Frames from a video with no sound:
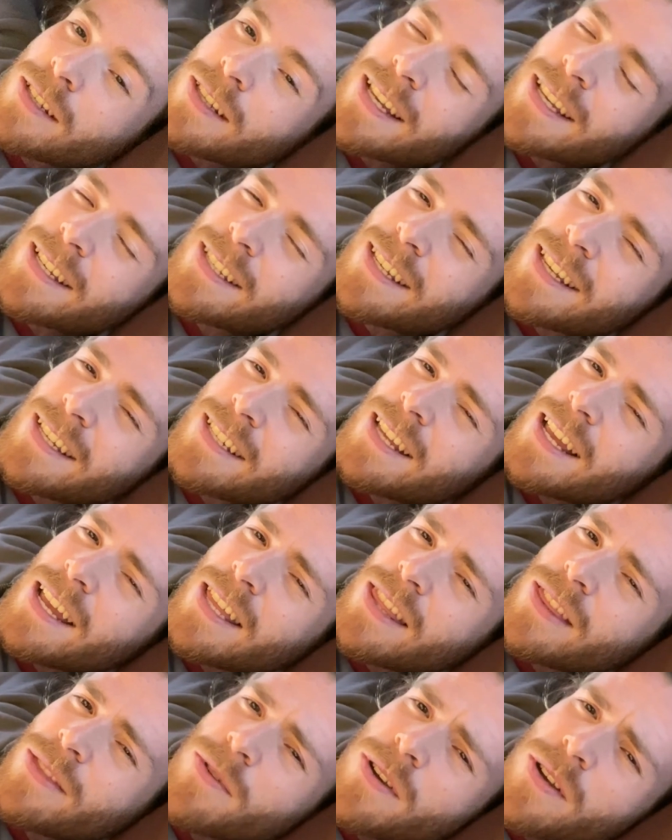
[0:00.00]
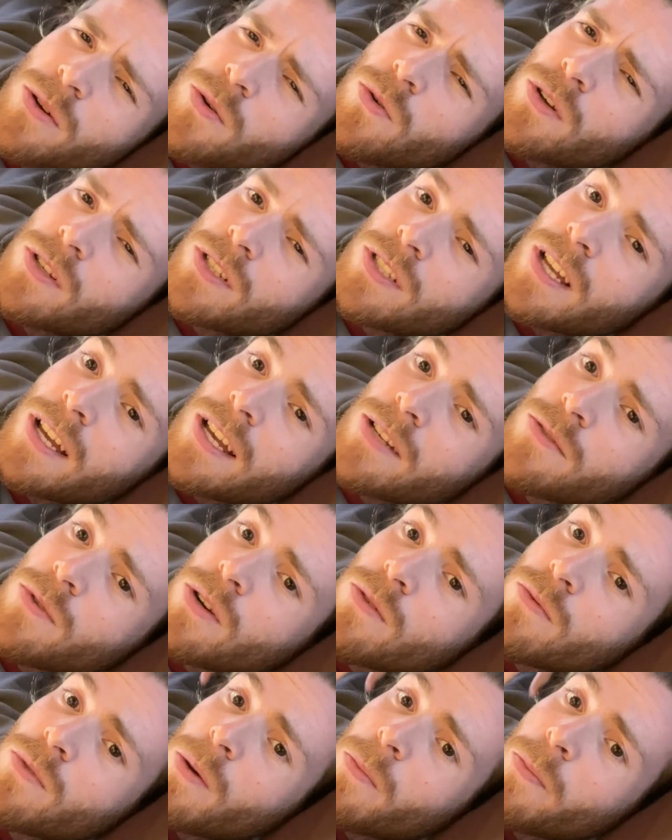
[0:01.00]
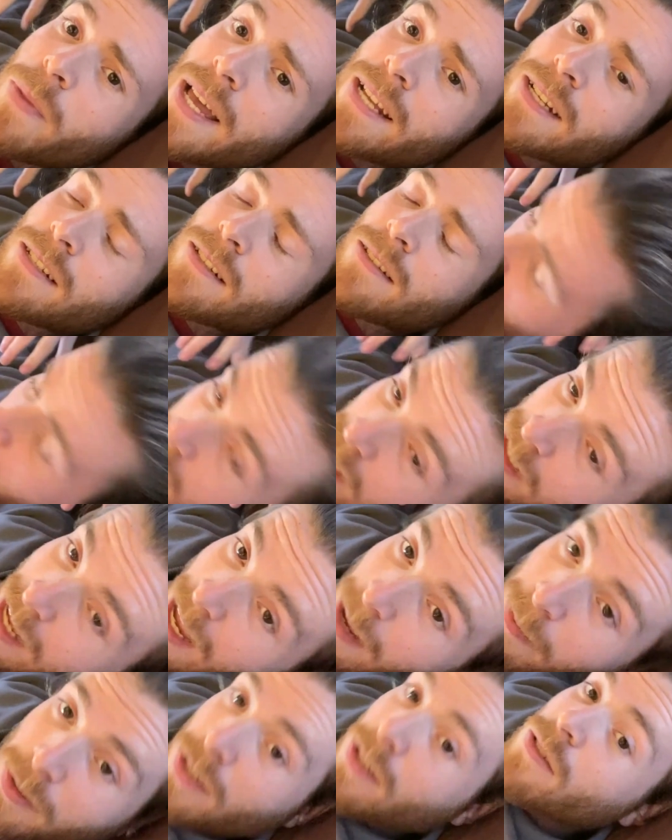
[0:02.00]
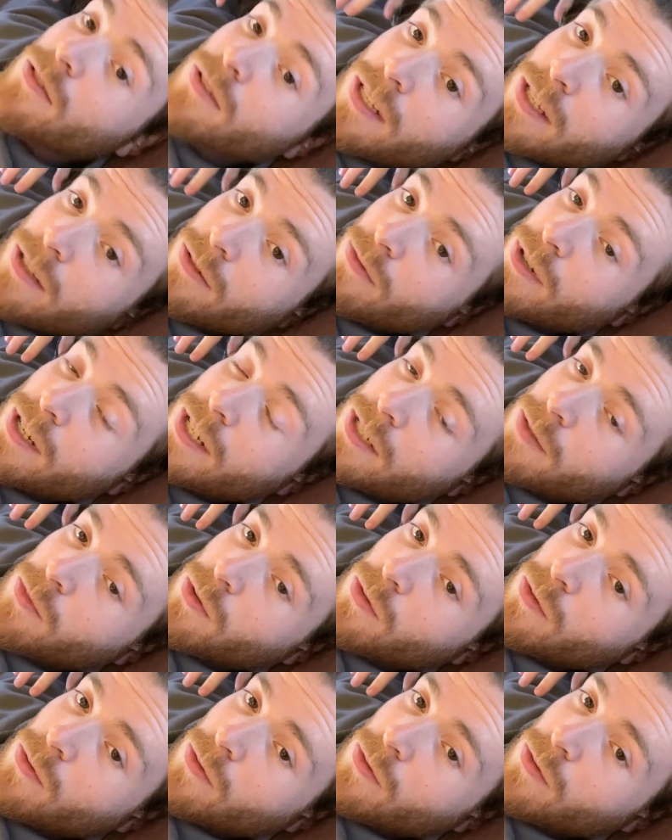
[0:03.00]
this is a 3/4 size rock and roll bed. It is absolutely reasonable